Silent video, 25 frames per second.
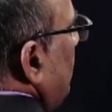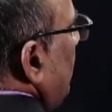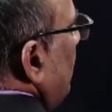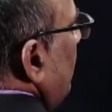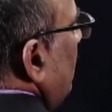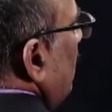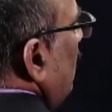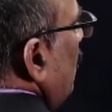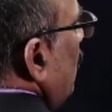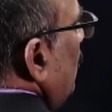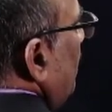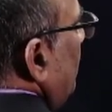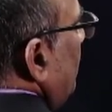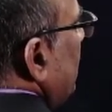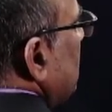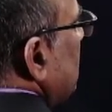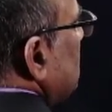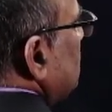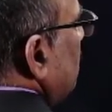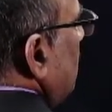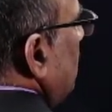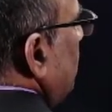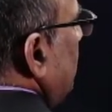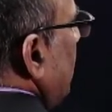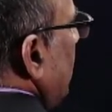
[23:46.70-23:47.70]
power gamma
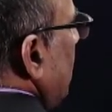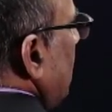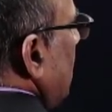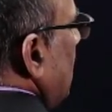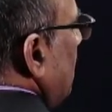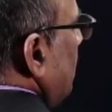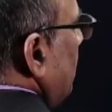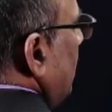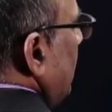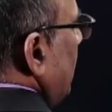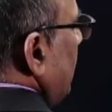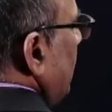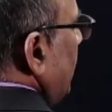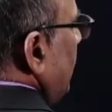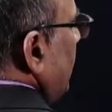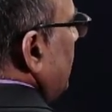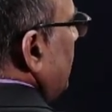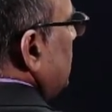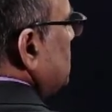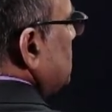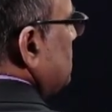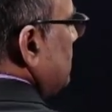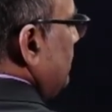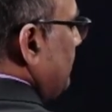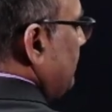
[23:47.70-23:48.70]
minus 1 by gamma
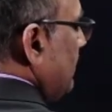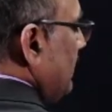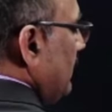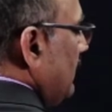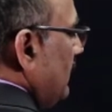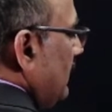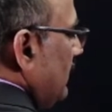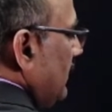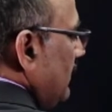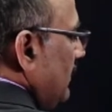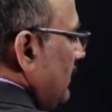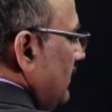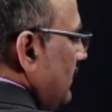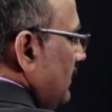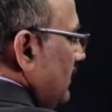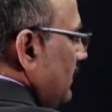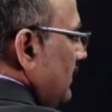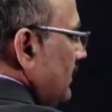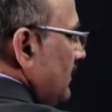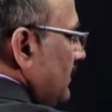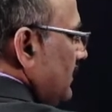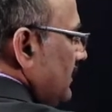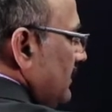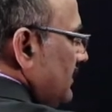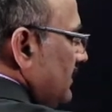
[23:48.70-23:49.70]
is
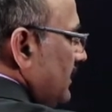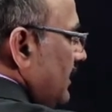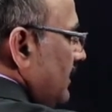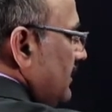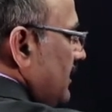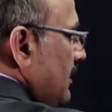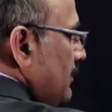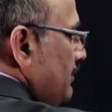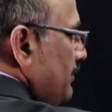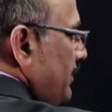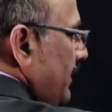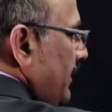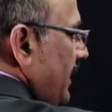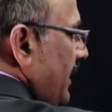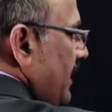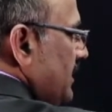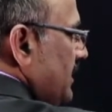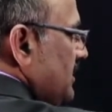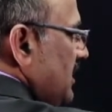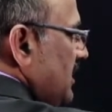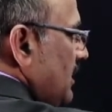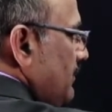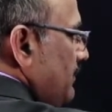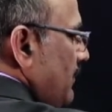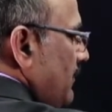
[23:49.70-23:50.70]
the
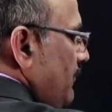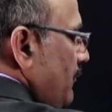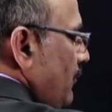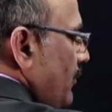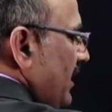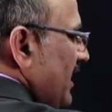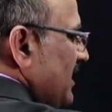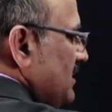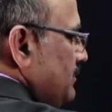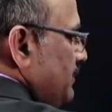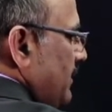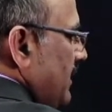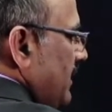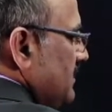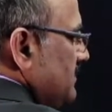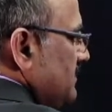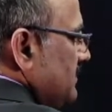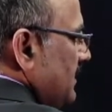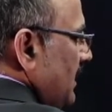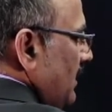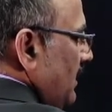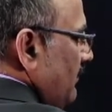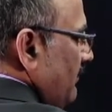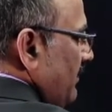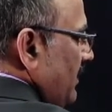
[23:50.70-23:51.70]
temperature before
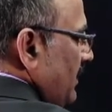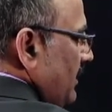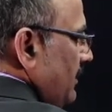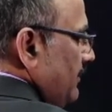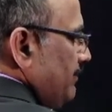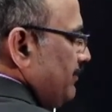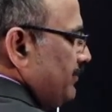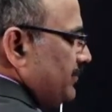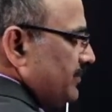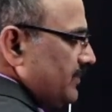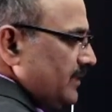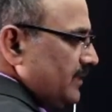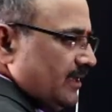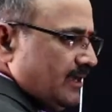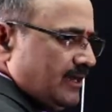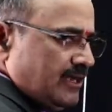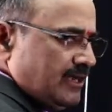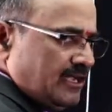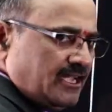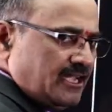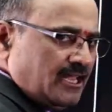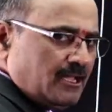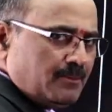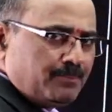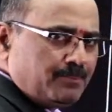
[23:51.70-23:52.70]
expansion given,
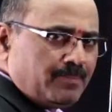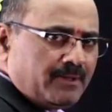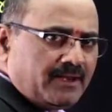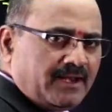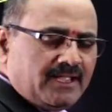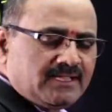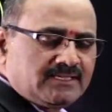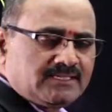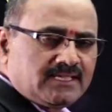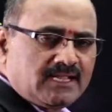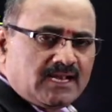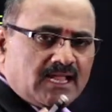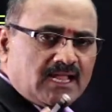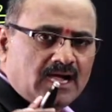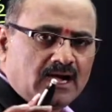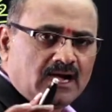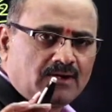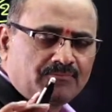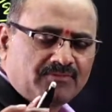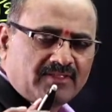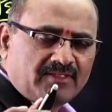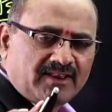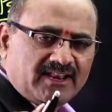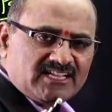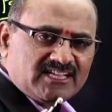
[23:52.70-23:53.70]
temperature
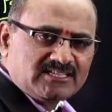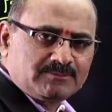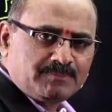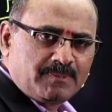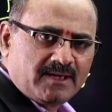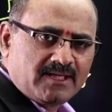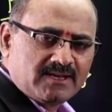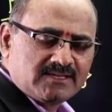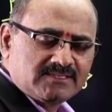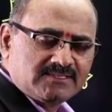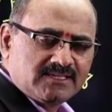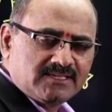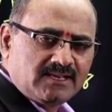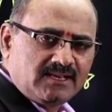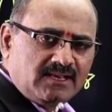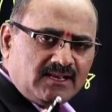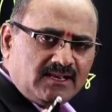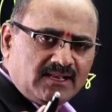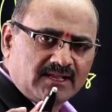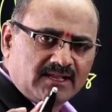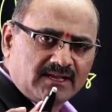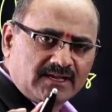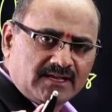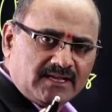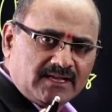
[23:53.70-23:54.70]
after expansion
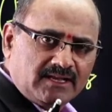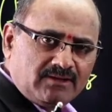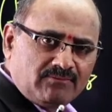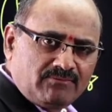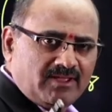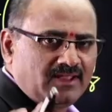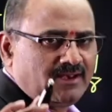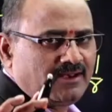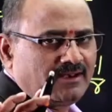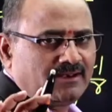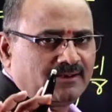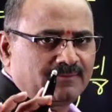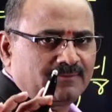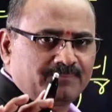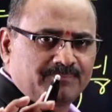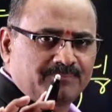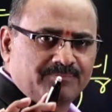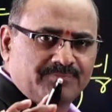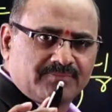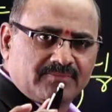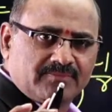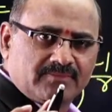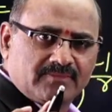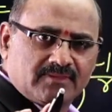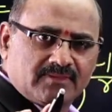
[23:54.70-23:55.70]
given.
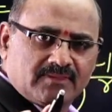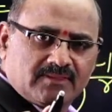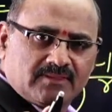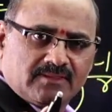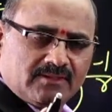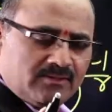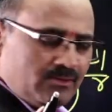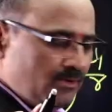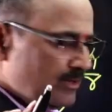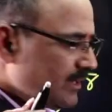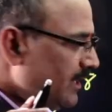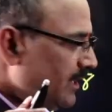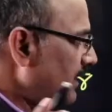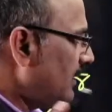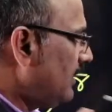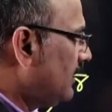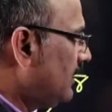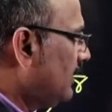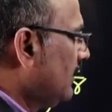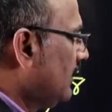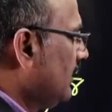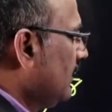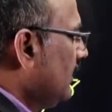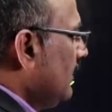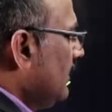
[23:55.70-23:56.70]
Okay?
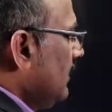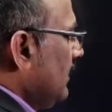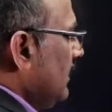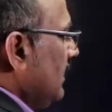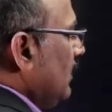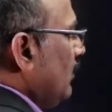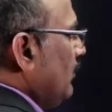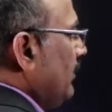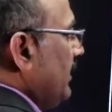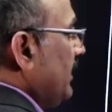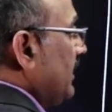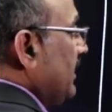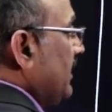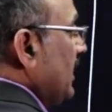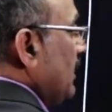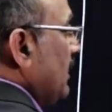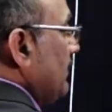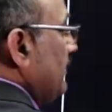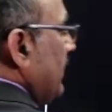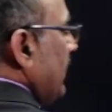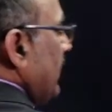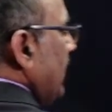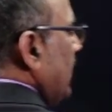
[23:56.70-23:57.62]
Now it can be